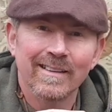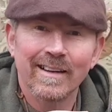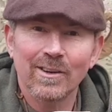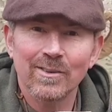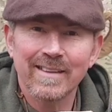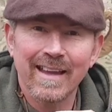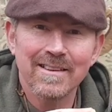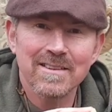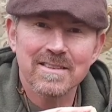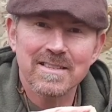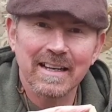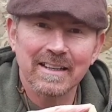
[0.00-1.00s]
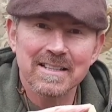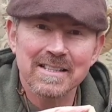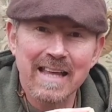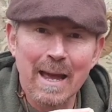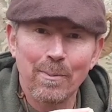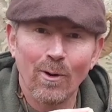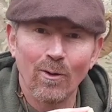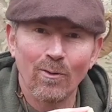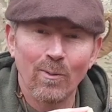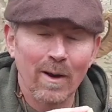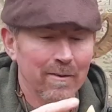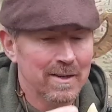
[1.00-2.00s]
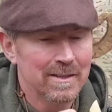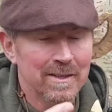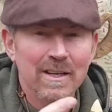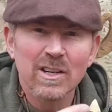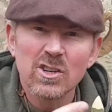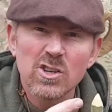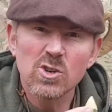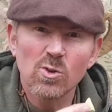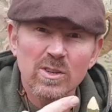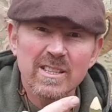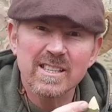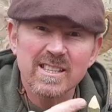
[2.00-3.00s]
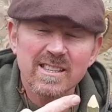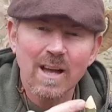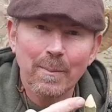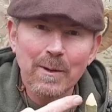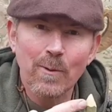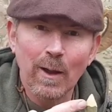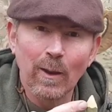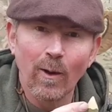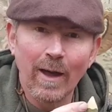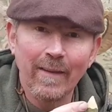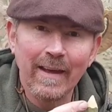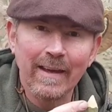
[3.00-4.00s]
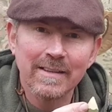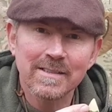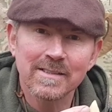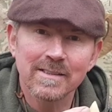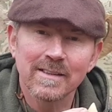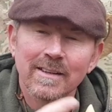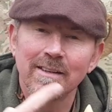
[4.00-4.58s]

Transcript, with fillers: they've got a tendency to snap off, wherever short stubby one like this